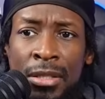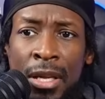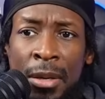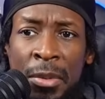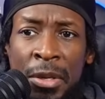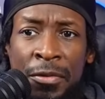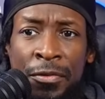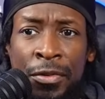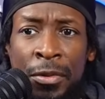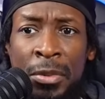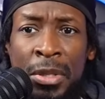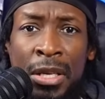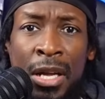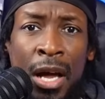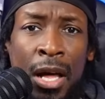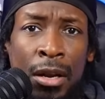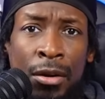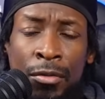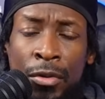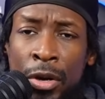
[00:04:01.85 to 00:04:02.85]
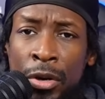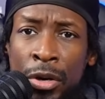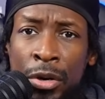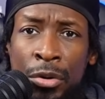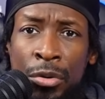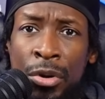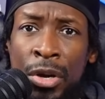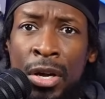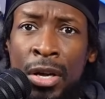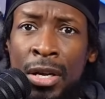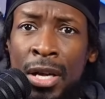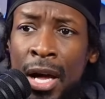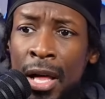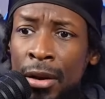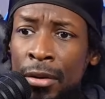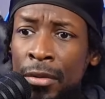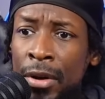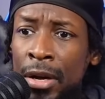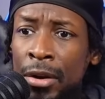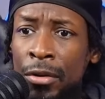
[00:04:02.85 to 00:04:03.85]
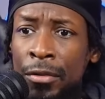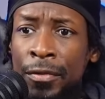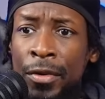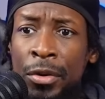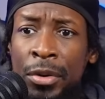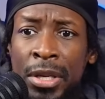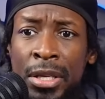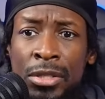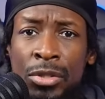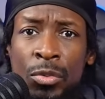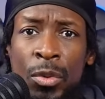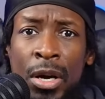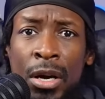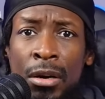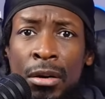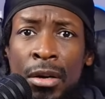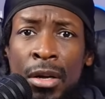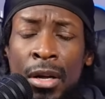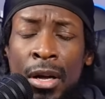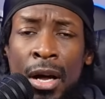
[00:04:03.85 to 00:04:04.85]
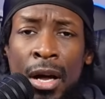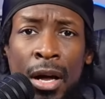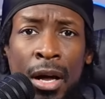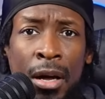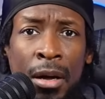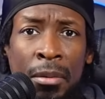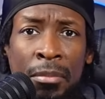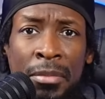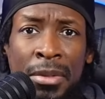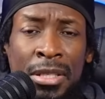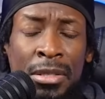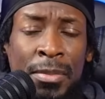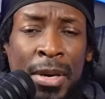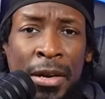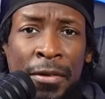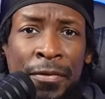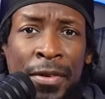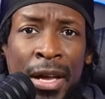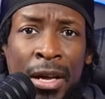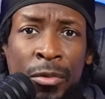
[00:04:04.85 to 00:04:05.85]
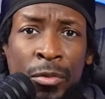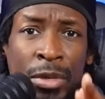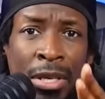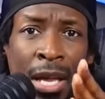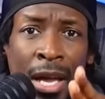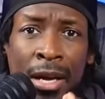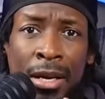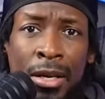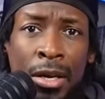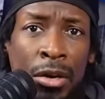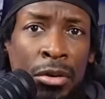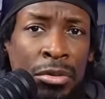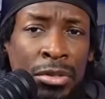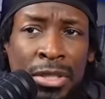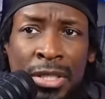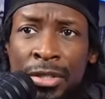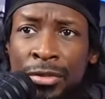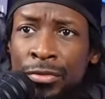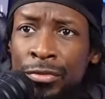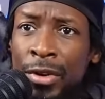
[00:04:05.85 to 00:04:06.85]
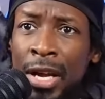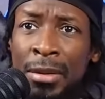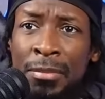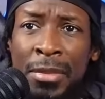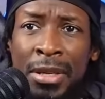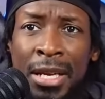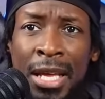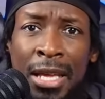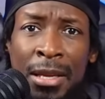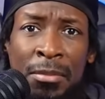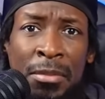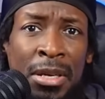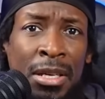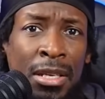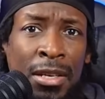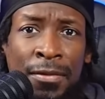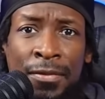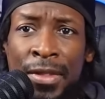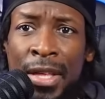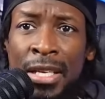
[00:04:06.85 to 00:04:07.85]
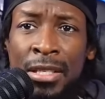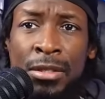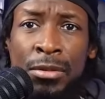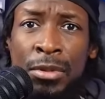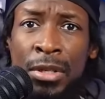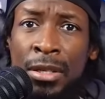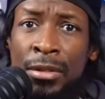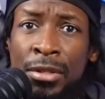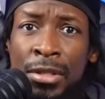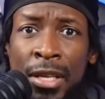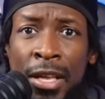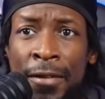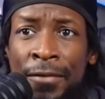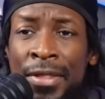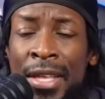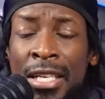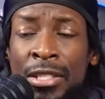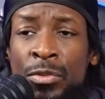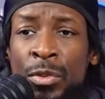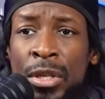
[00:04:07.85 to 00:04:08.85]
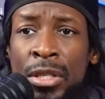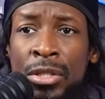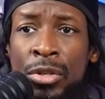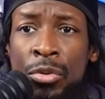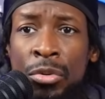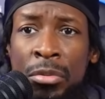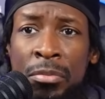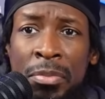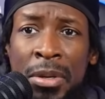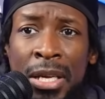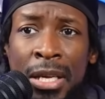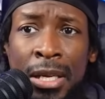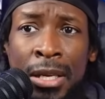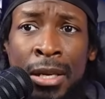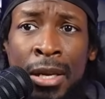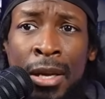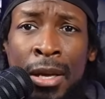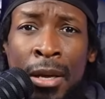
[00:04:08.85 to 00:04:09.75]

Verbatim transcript: I mean, from the Colorado Colorado voting as well. Um, as a matter of fact, when y'all go, just write my name in if that's if that's what it's going to be.